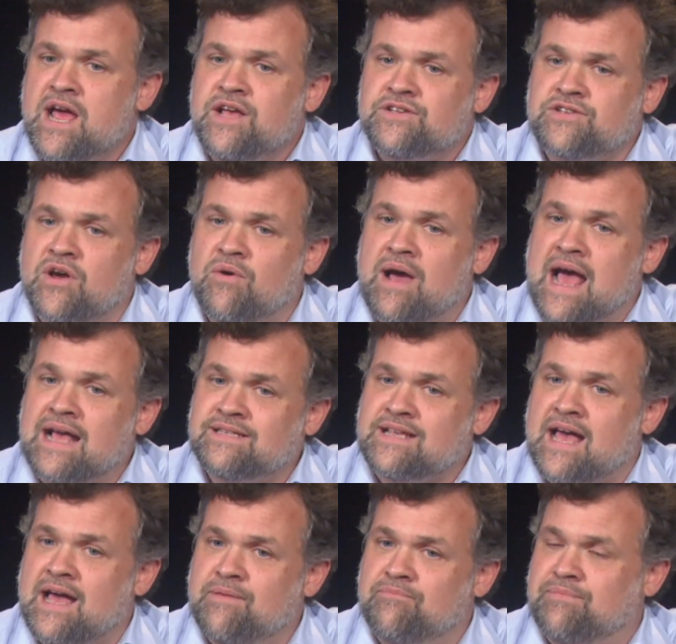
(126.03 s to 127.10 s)
So as
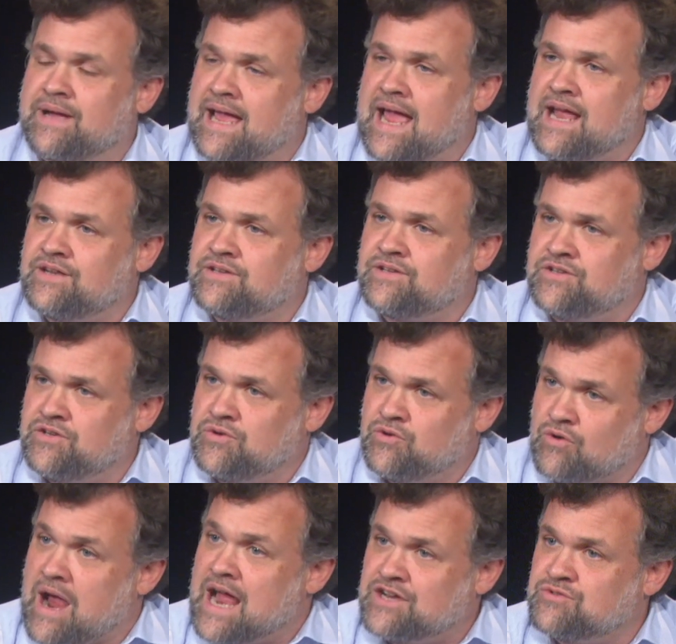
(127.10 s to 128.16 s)
I began to do
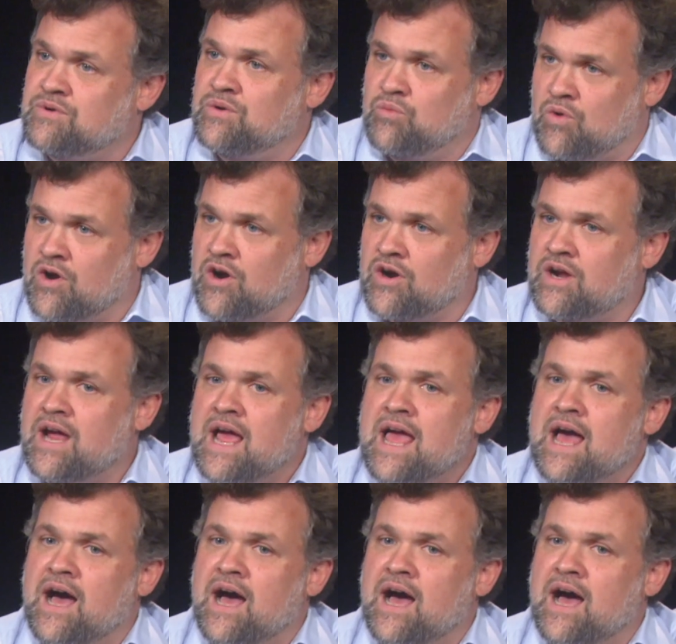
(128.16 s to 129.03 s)
graduate work,